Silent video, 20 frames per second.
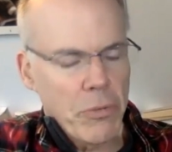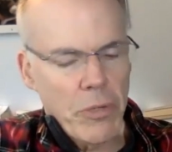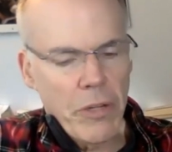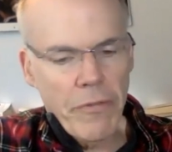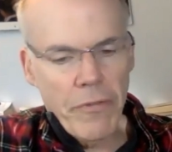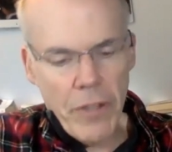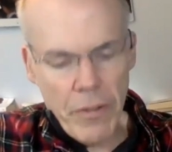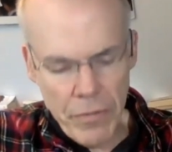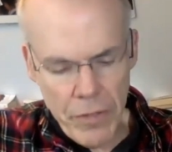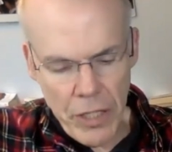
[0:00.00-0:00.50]

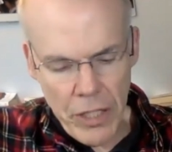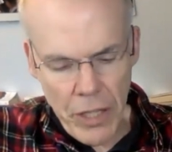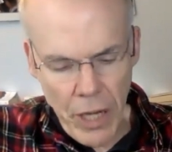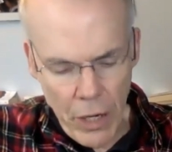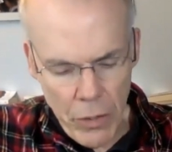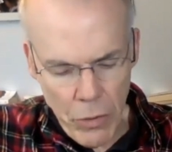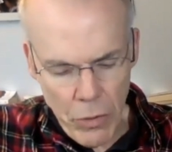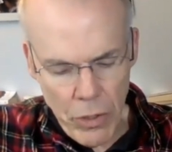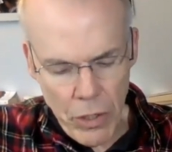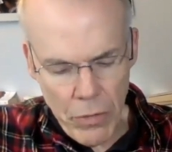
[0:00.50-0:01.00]

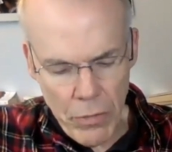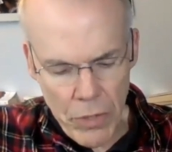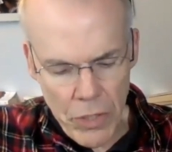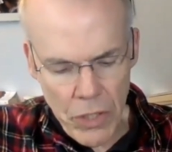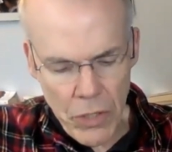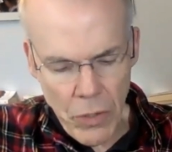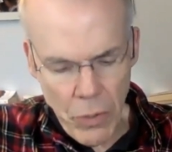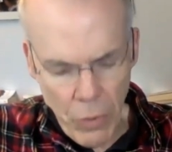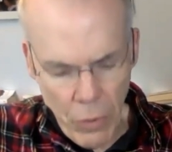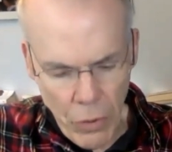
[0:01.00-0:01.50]
350.org was
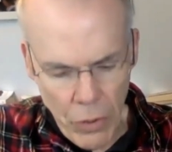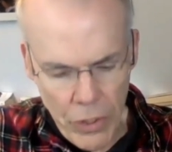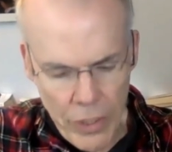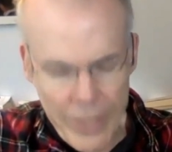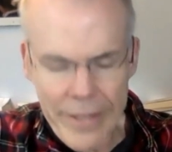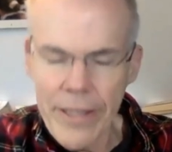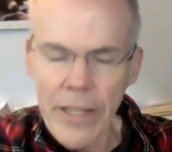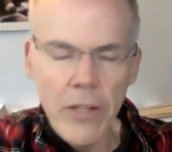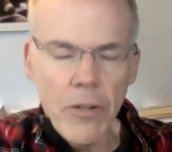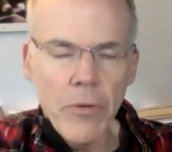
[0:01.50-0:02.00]
an
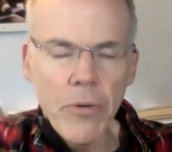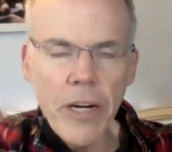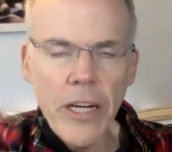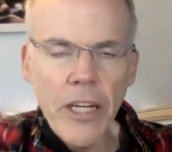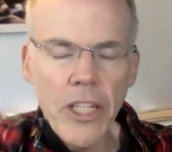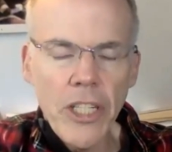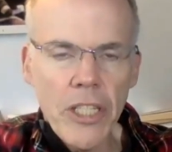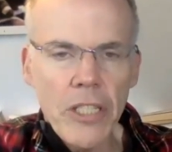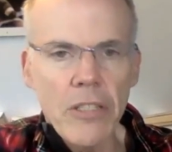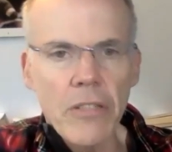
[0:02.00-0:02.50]
early
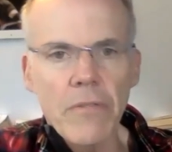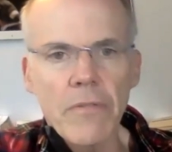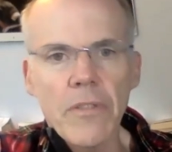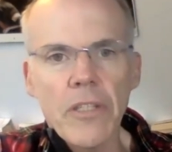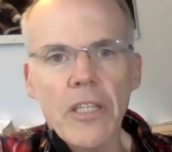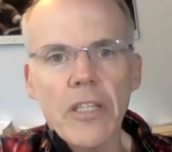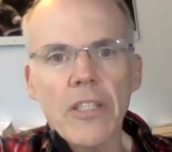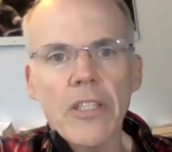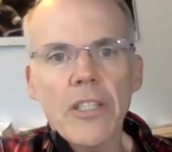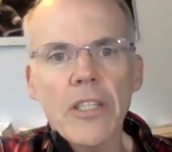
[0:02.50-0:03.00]
iteration of
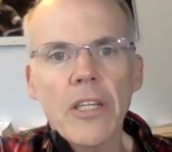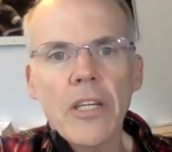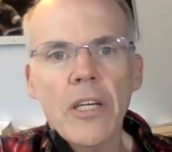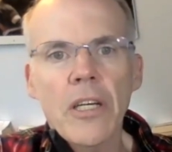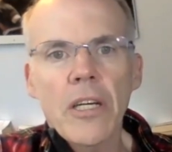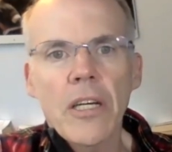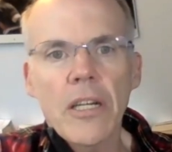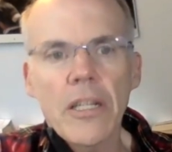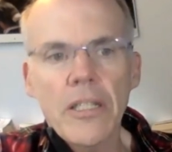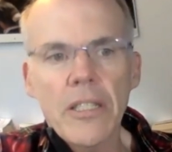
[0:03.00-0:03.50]
this
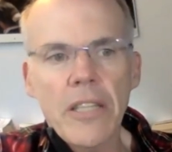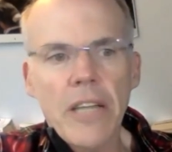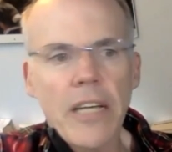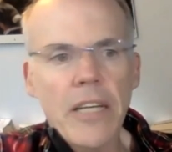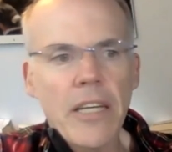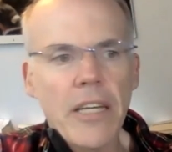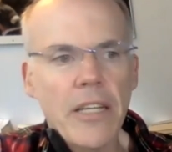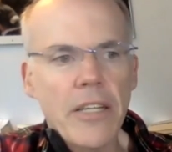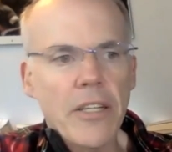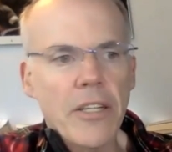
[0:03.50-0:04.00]
a
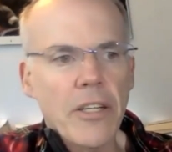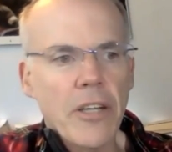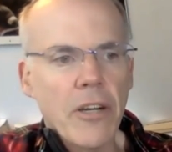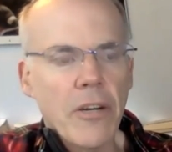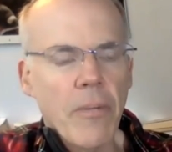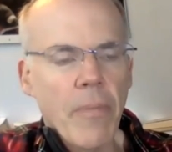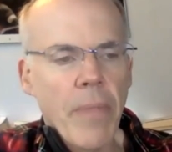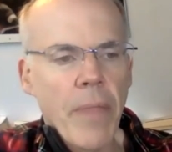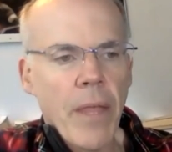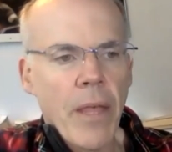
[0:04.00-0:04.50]
decade ago,
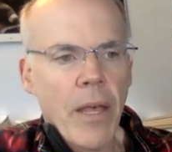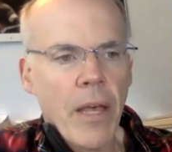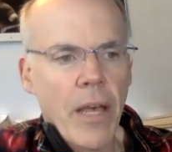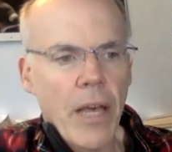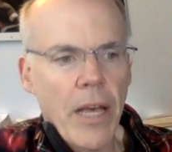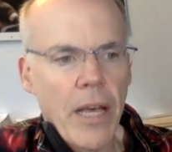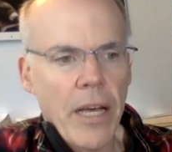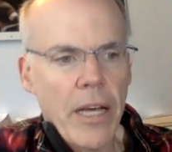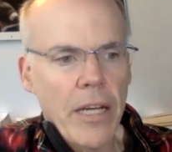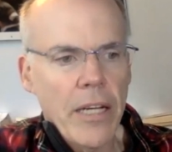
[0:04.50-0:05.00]

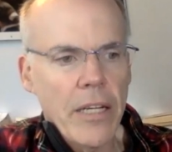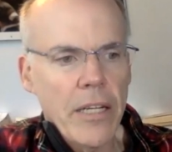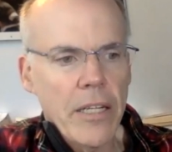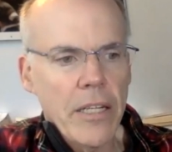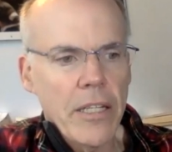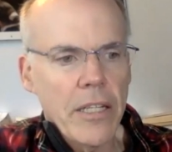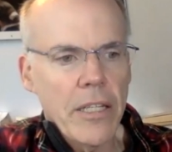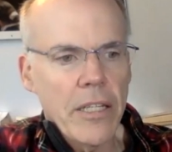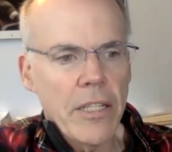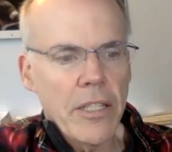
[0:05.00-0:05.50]
and
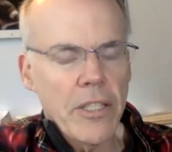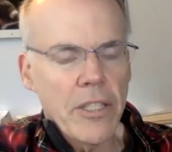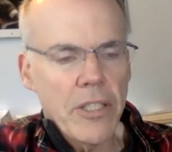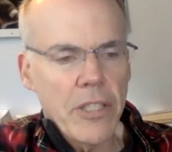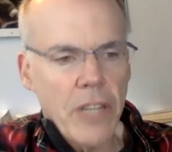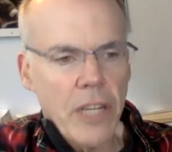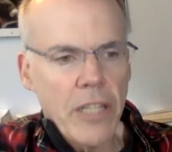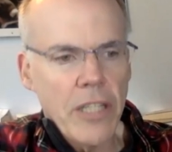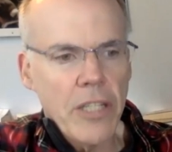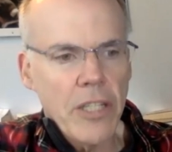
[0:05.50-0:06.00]
it's
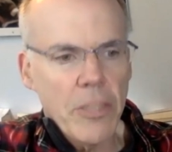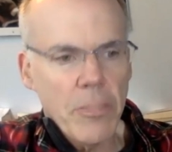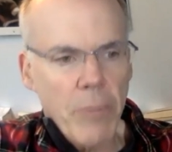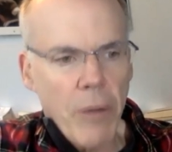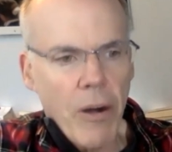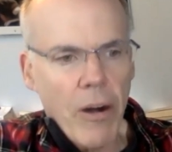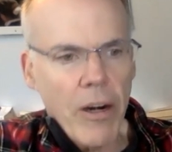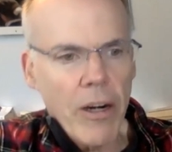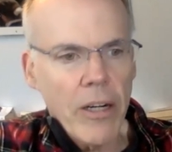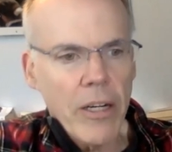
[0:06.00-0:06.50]
done its
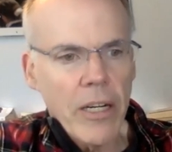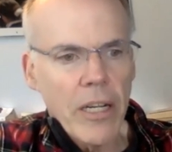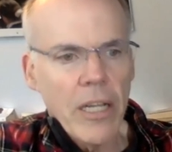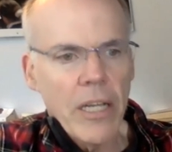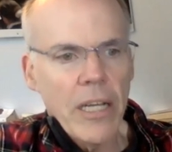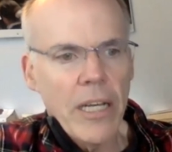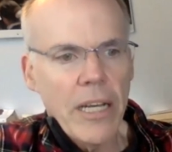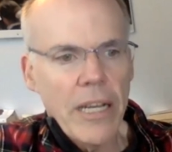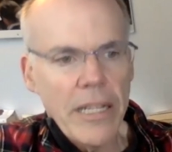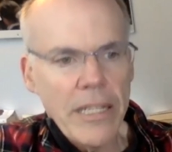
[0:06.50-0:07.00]
part.
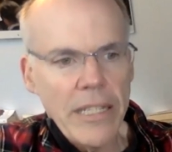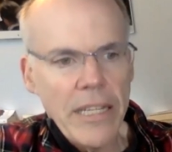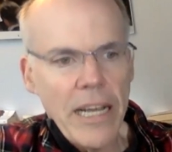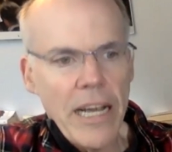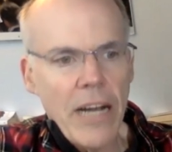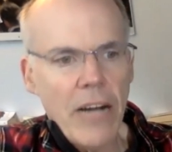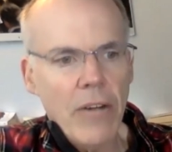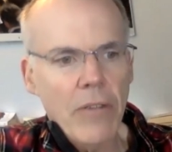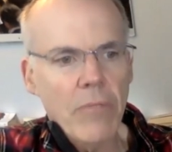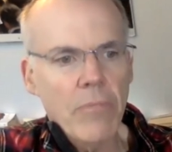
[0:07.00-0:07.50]
And
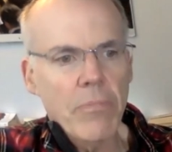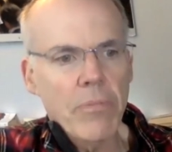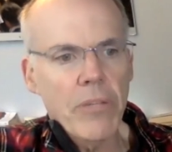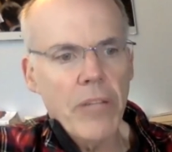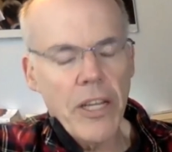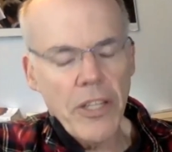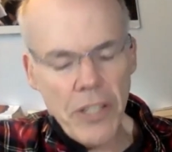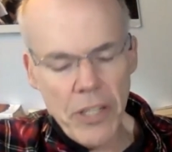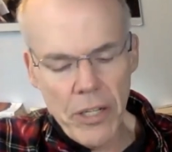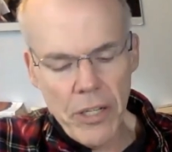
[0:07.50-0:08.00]
now,
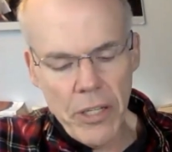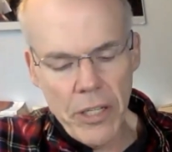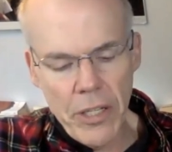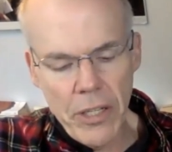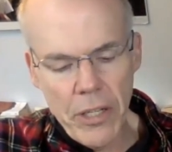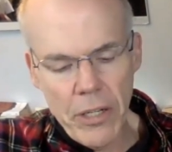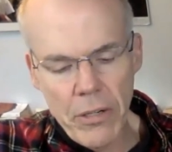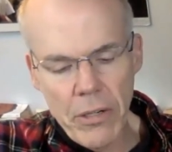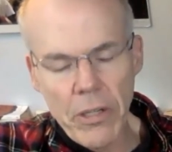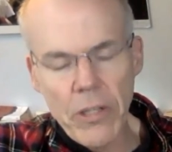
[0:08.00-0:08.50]
blessedly,
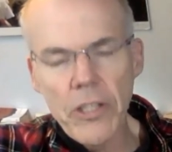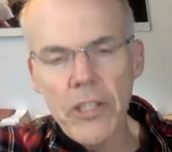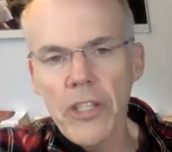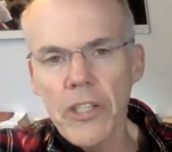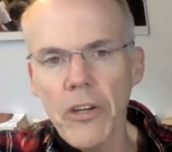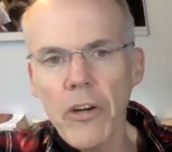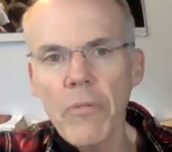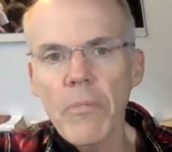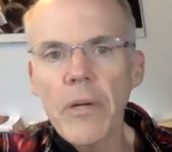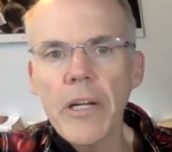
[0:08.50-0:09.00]
there are
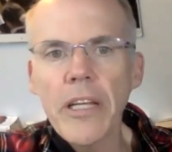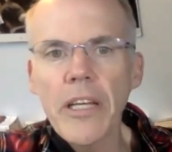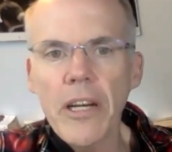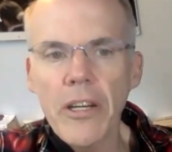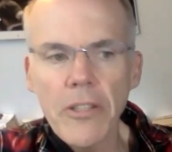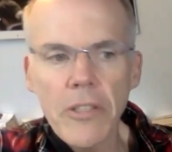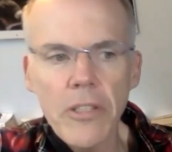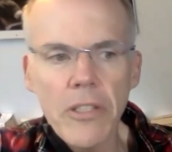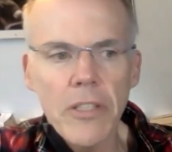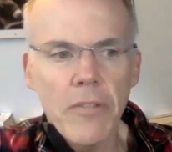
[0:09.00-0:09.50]
so many
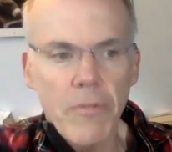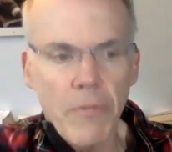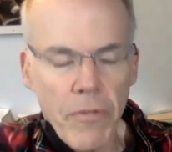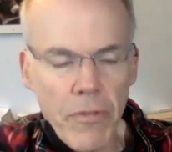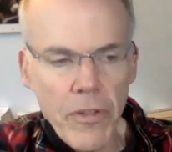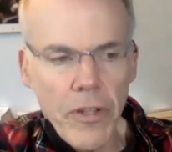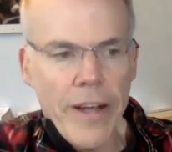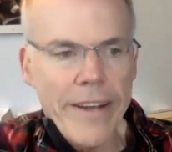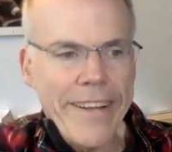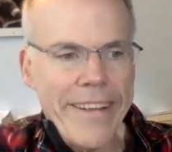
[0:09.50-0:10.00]
others
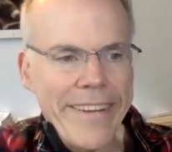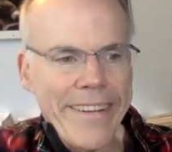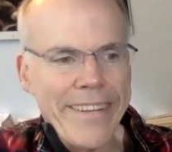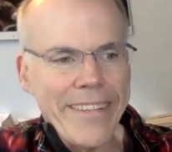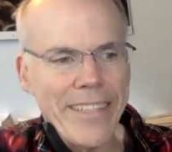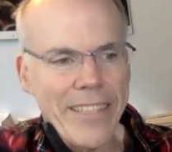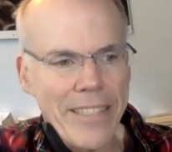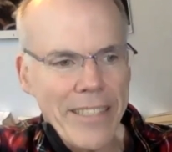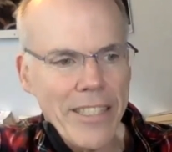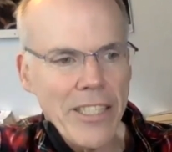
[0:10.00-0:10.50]
flooding
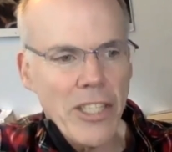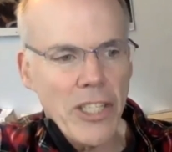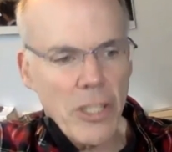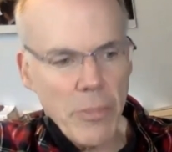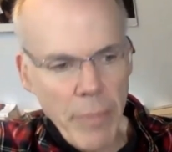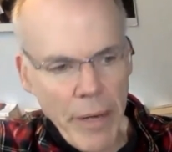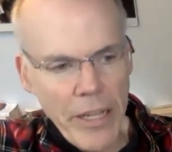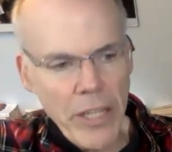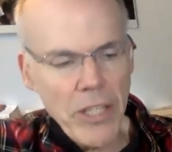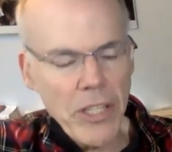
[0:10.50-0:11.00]
into this
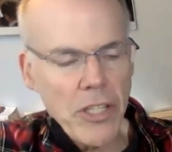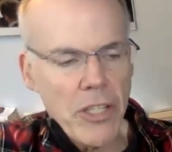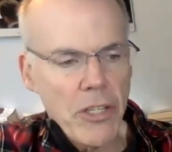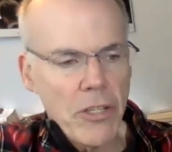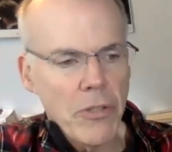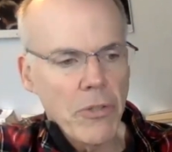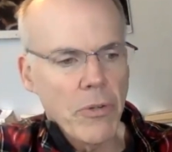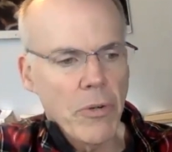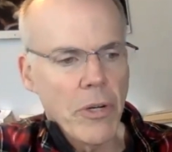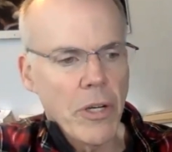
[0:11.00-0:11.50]
space
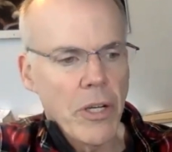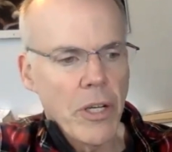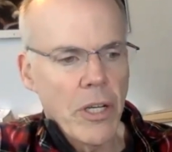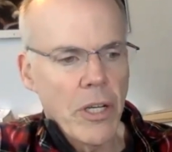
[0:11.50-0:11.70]
too.